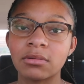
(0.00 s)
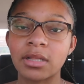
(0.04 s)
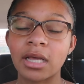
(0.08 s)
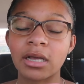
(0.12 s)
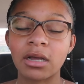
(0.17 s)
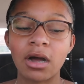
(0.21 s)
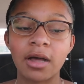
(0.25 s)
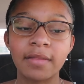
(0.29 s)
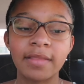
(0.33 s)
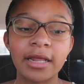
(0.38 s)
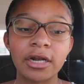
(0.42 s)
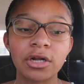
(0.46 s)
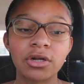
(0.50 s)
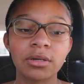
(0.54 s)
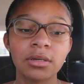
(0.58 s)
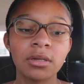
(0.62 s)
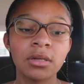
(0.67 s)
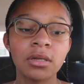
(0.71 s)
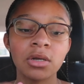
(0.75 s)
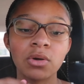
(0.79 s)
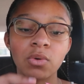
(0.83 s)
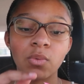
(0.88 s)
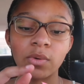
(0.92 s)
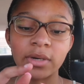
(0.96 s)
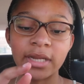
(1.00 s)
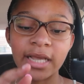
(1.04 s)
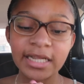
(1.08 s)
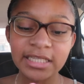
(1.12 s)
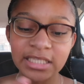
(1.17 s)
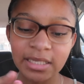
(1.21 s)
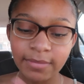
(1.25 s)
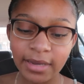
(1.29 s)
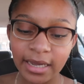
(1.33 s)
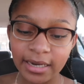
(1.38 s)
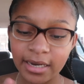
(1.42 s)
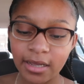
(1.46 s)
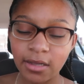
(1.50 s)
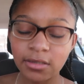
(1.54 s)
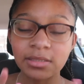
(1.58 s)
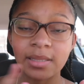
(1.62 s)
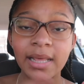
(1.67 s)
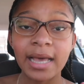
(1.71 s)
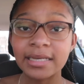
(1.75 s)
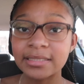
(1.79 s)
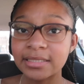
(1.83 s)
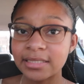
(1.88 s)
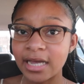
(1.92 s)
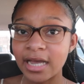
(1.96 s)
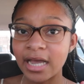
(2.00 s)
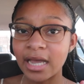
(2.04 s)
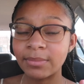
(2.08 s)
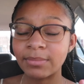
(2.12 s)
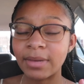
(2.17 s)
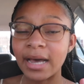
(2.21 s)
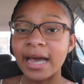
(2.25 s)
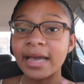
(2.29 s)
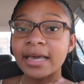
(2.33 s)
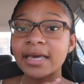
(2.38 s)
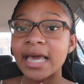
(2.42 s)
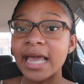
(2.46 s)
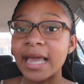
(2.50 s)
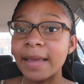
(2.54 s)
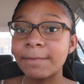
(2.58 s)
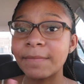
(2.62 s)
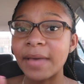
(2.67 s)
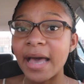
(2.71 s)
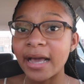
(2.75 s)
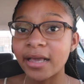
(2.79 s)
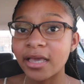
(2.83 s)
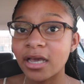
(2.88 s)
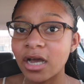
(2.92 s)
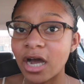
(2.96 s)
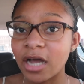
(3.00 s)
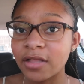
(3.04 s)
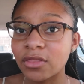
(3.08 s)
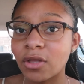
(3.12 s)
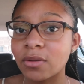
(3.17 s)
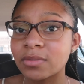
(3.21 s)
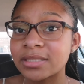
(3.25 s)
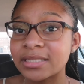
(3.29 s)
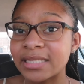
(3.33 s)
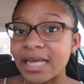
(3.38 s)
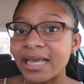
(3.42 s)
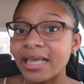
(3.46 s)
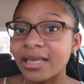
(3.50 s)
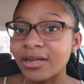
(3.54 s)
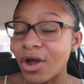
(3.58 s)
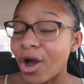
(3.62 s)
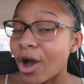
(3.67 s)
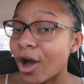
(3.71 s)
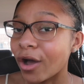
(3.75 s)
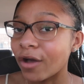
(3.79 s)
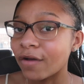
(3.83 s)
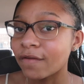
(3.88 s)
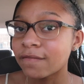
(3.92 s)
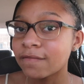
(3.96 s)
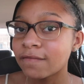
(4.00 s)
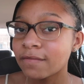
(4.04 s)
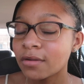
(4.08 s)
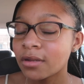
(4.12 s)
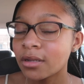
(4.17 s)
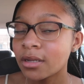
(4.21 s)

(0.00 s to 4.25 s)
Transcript: Like on that, when he did my nails last time, I came back and got those taken off.